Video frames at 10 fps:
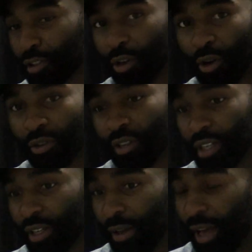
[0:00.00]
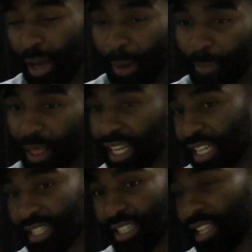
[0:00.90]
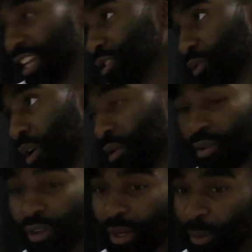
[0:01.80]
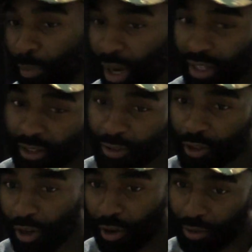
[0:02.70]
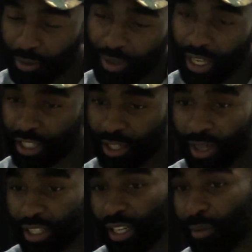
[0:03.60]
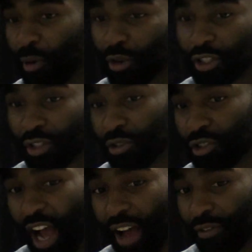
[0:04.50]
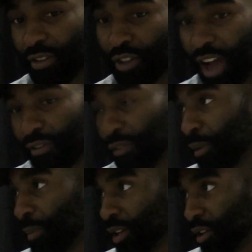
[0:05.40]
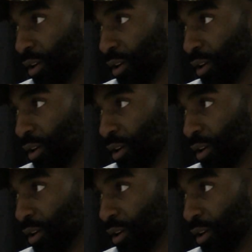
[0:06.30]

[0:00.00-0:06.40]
you know, um, against the status quo. But you know, it's a, it's an emotional driver driver for me. You know